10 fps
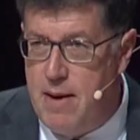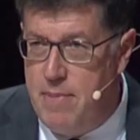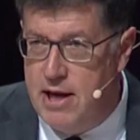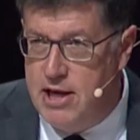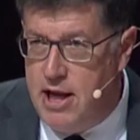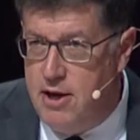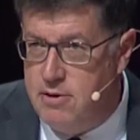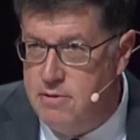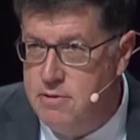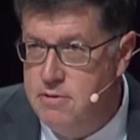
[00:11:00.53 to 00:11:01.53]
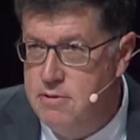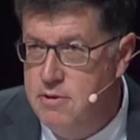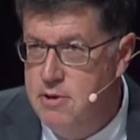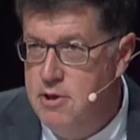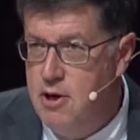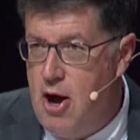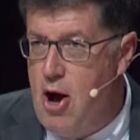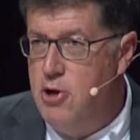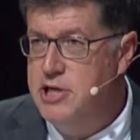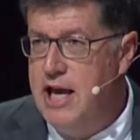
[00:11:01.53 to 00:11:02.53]
that big a deal.
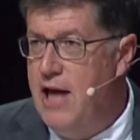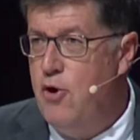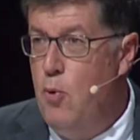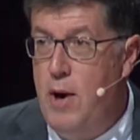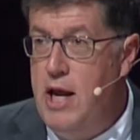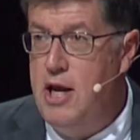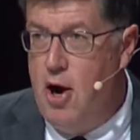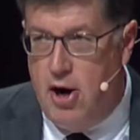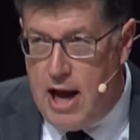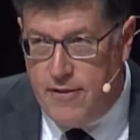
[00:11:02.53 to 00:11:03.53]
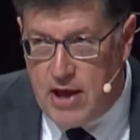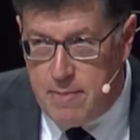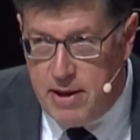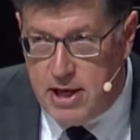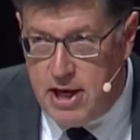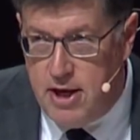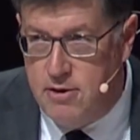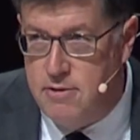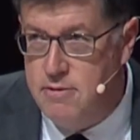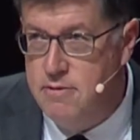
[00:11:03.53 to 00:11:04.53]
Altogether, we are not that big a
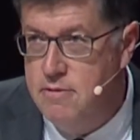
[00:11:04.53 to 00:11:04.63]
deal.